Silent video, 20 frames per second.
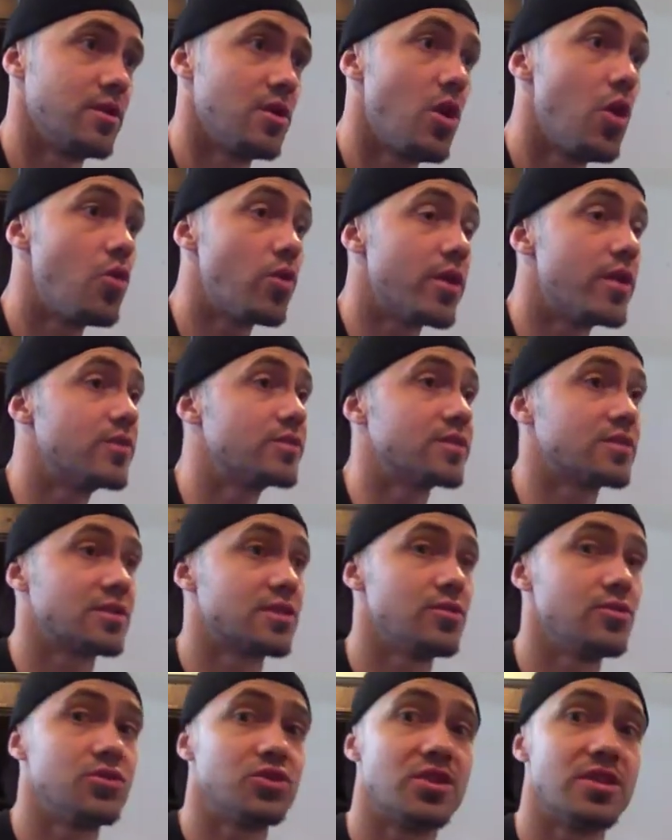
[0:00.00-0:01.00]
Oh, here's a
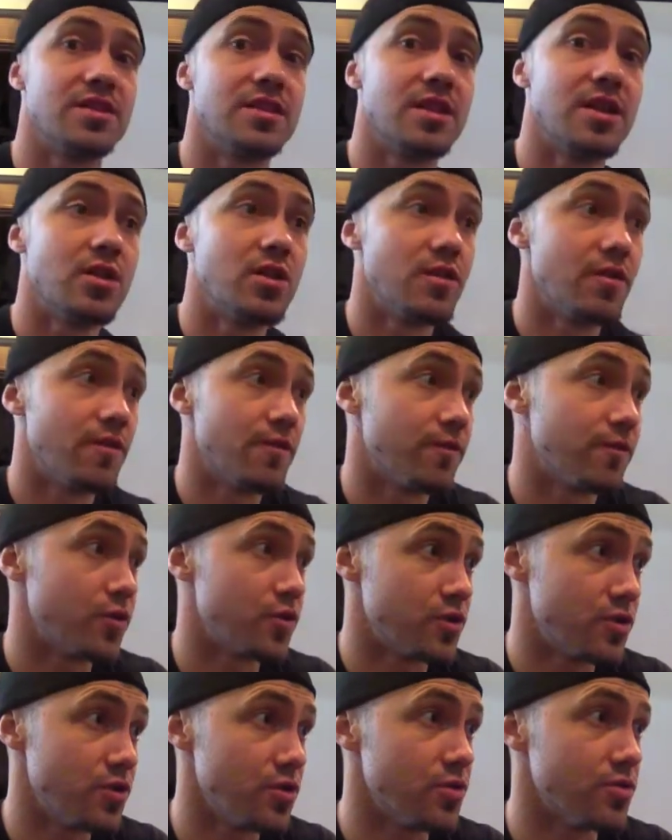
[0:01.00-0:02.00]
solution for
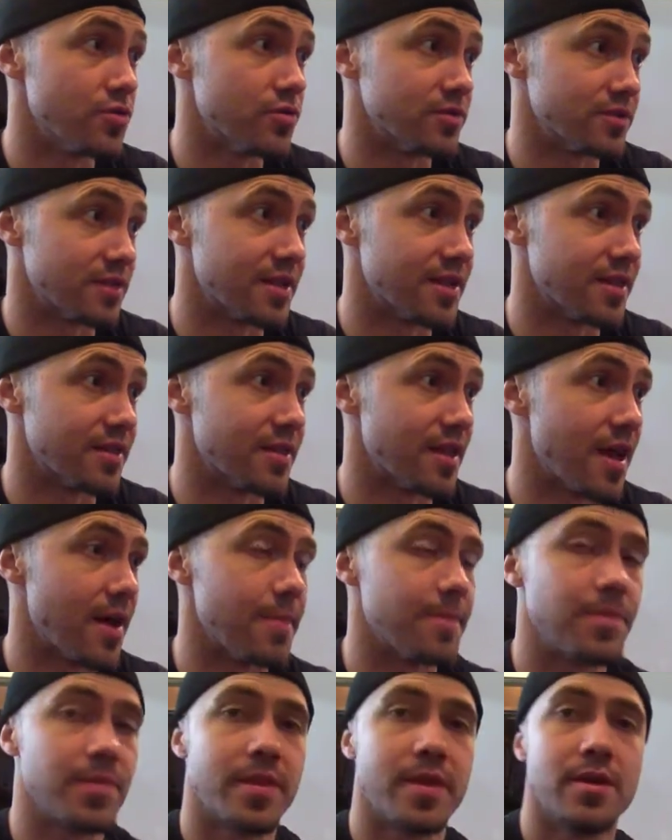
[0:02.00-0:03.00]
you to get
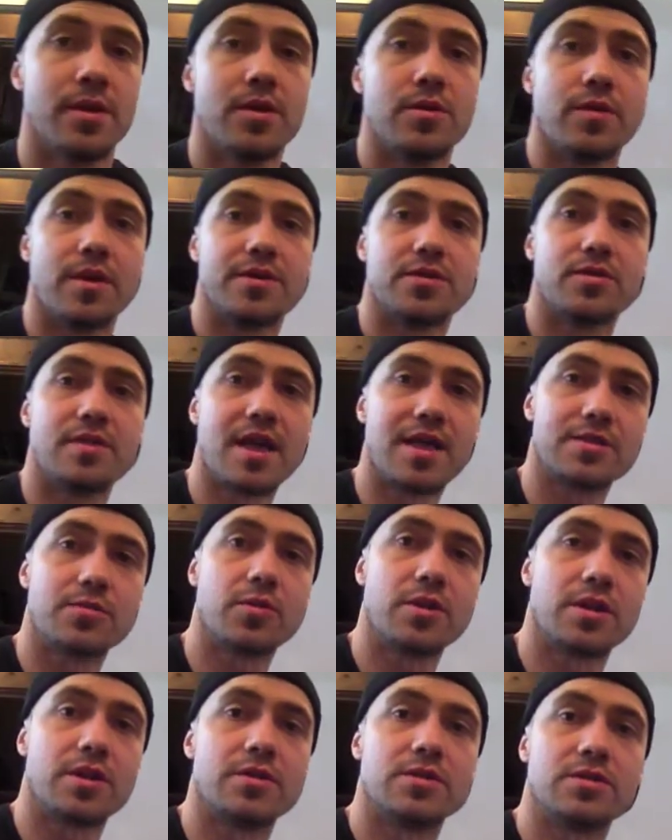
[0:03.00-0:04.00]
that. Right? So that's what
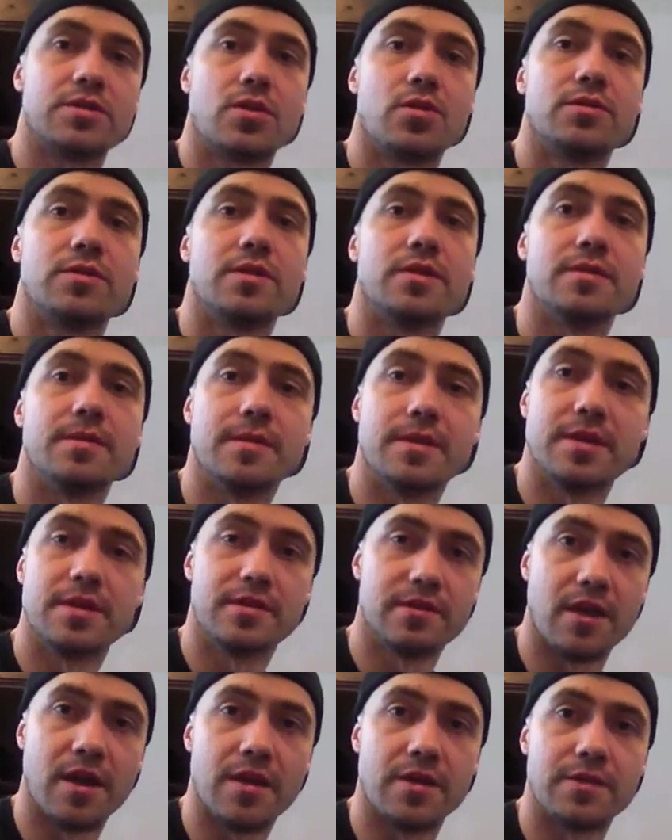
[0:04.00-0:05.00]
a consultant
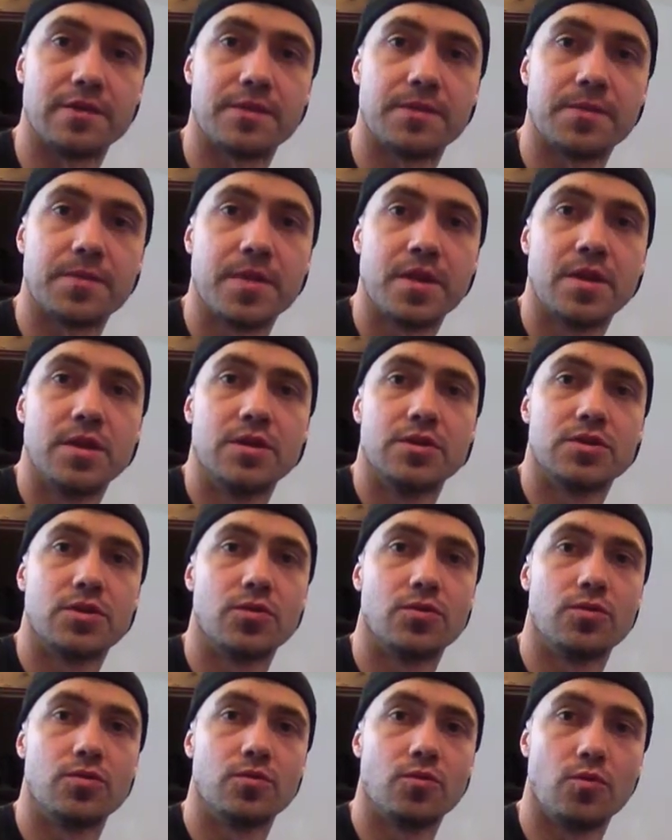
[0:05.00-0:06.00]
does.
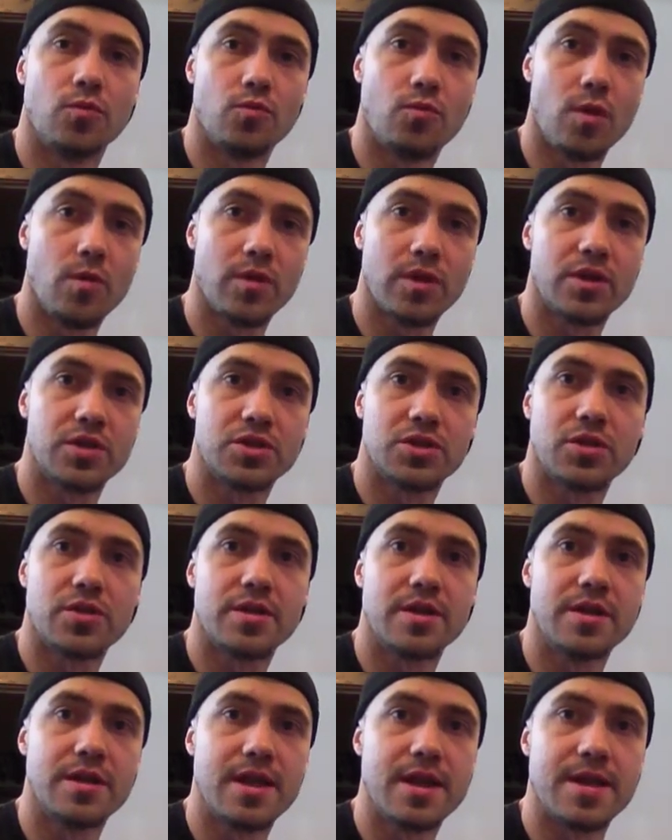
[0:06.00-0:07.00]
So what we're going to show you
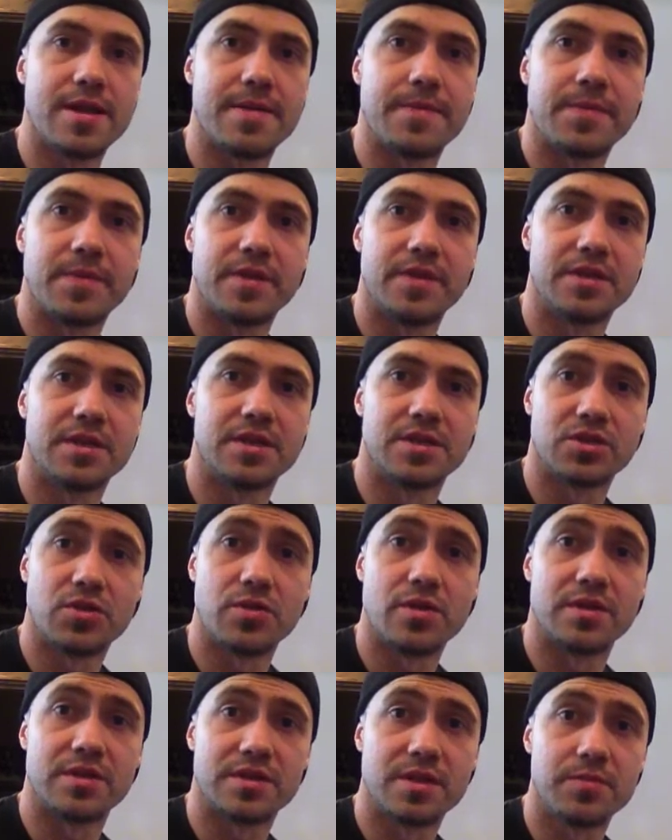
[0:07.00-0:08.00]
today is going to show
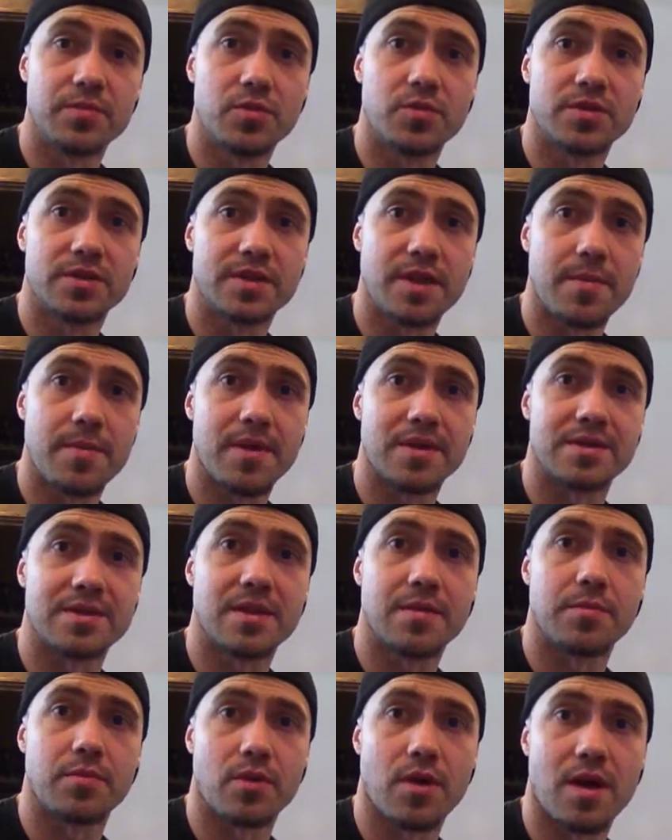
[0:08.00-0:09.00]
you a simple
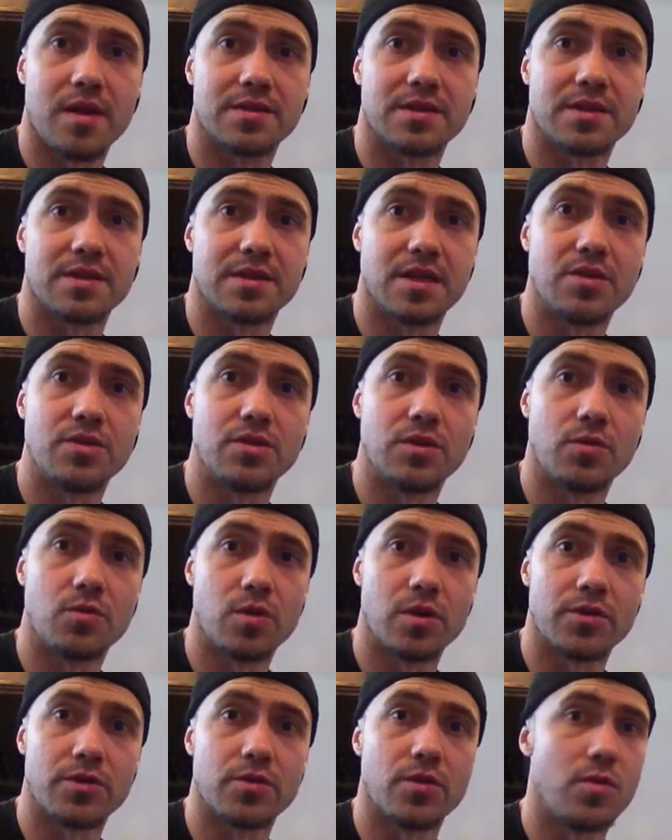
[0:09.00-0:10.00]
step-by-step process that you can
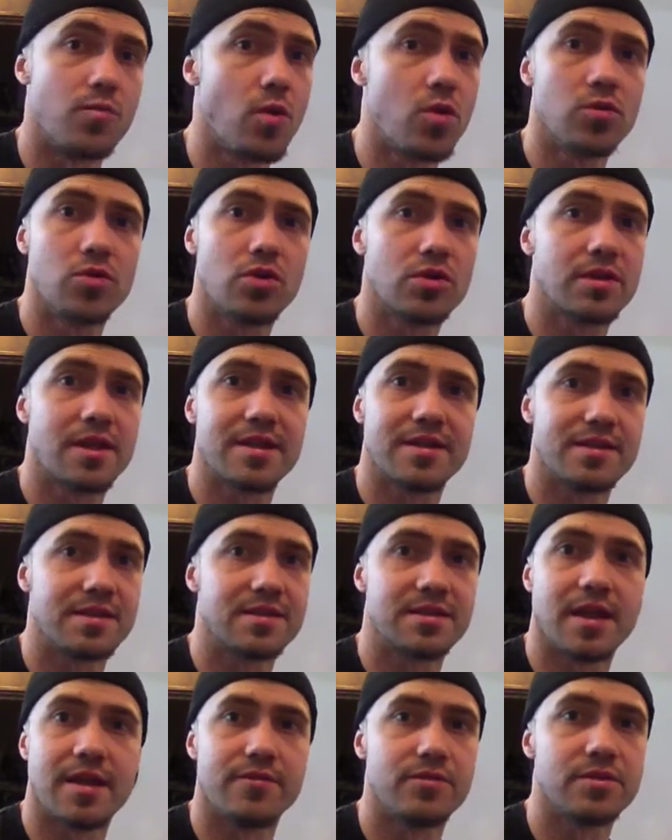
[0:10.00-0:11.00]
work through. It won't look like
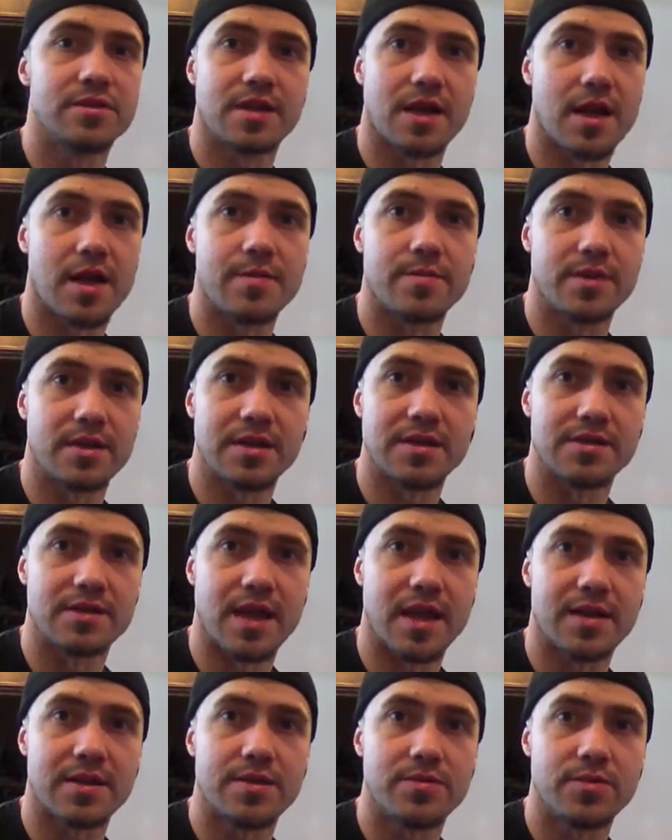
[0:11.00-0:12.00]
this every time
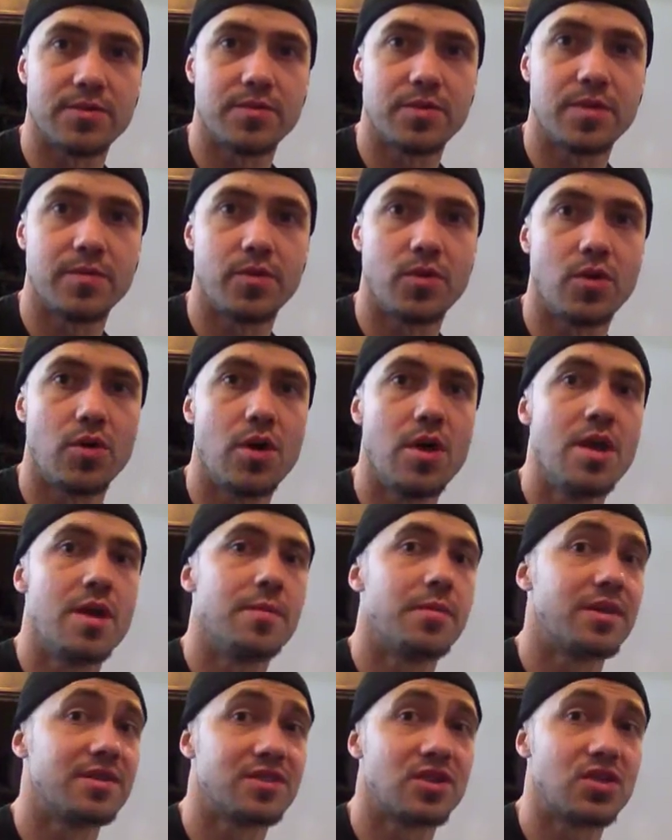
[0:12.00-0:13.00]
exactly with people,
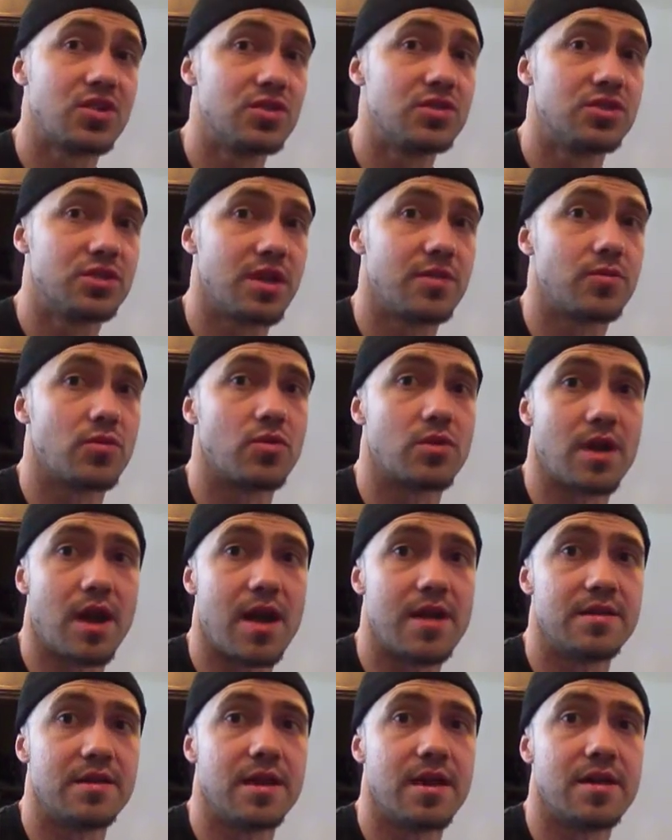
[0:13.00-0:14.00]
but it's a good general
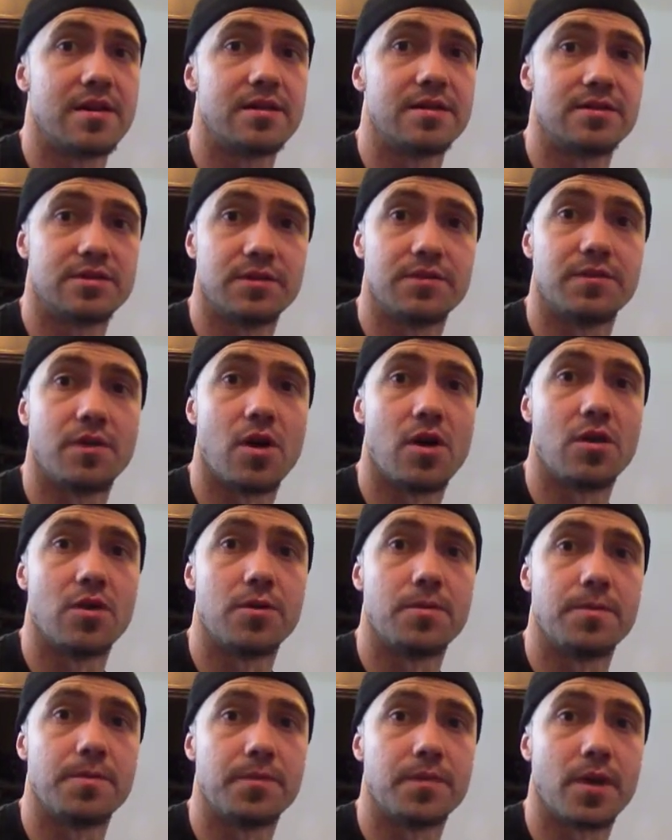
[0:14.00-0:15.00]
guideline to
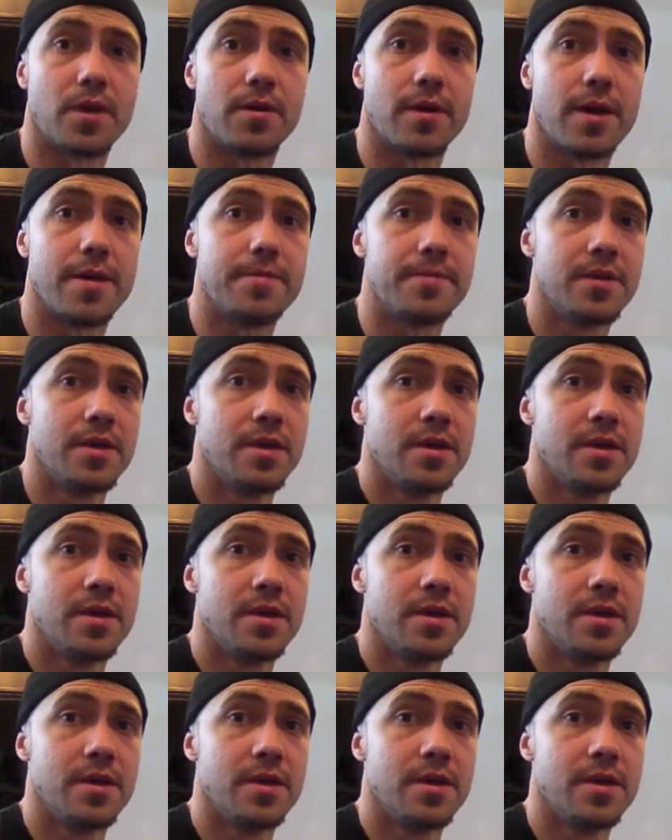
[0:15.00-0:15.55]
follow. All right?